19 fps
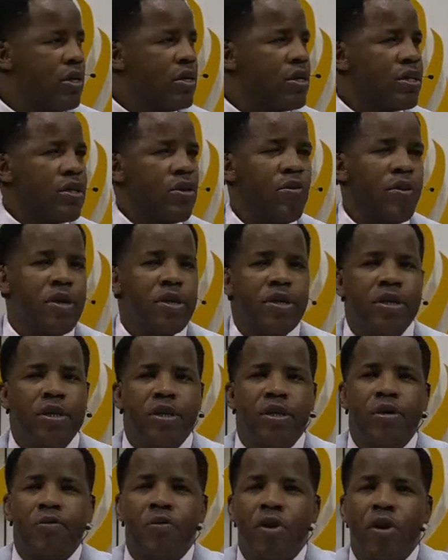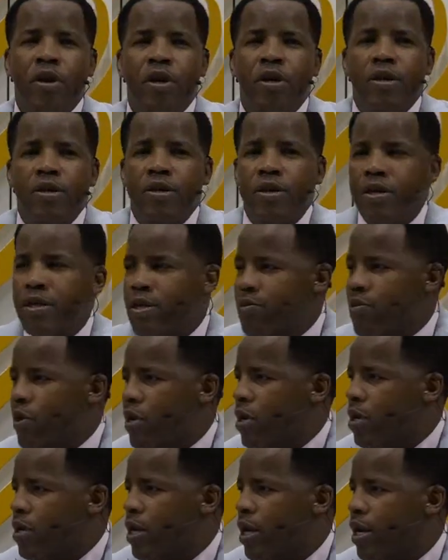So here's Sister Brown. Sister
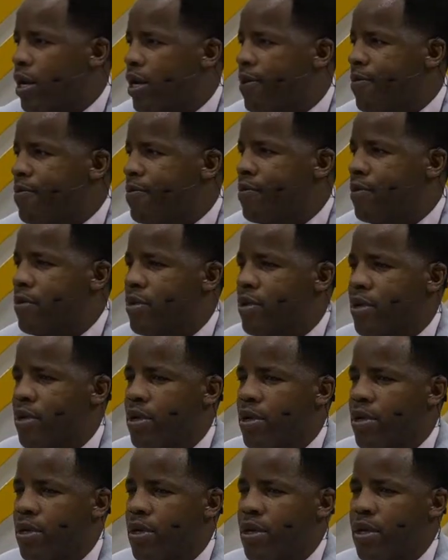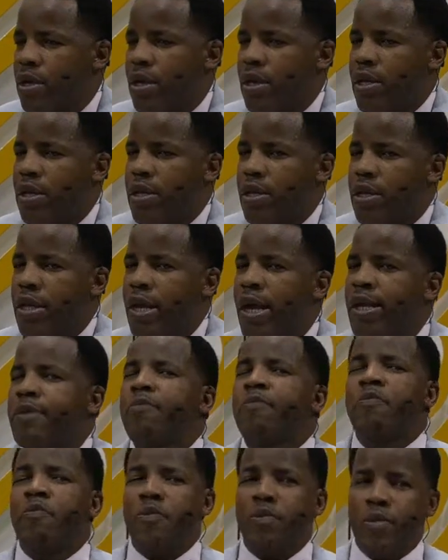Brown, um, not
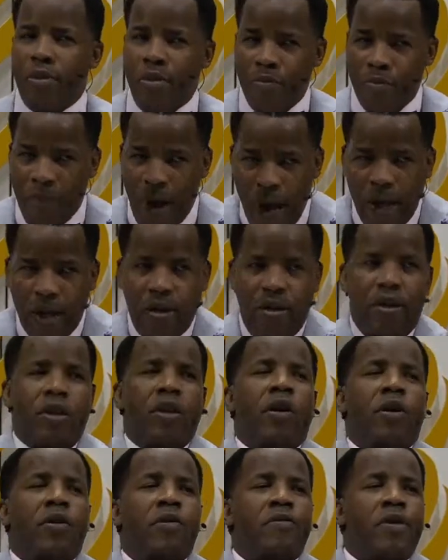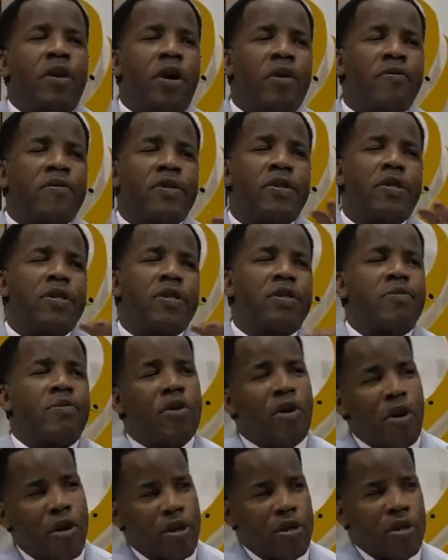my lo- love of Sister
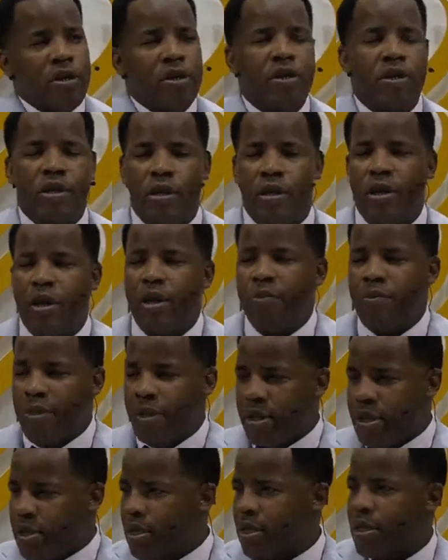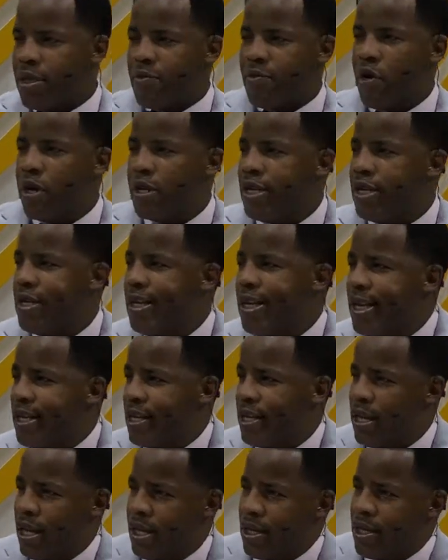Brown, but Sister Brown, the
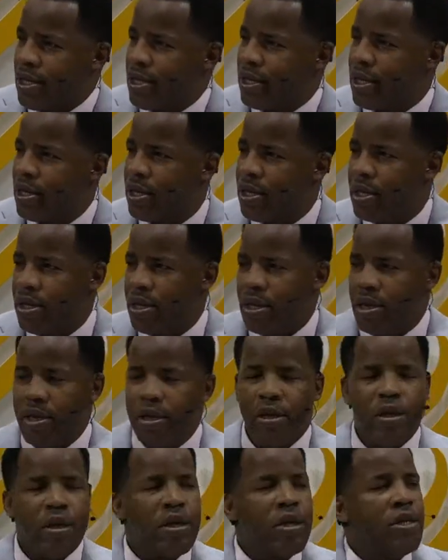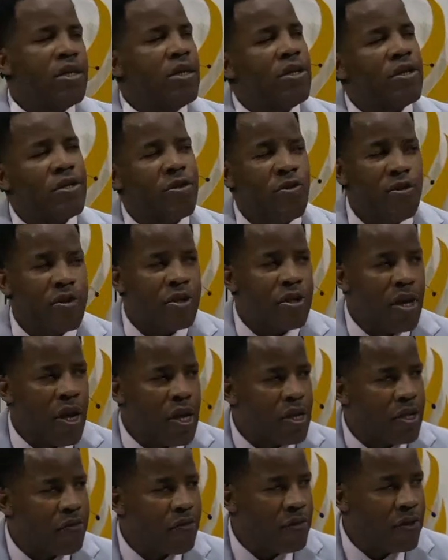deaconess. There is no
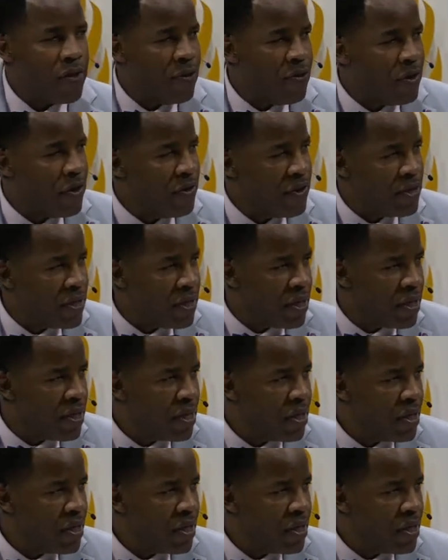chance for you. Where is she?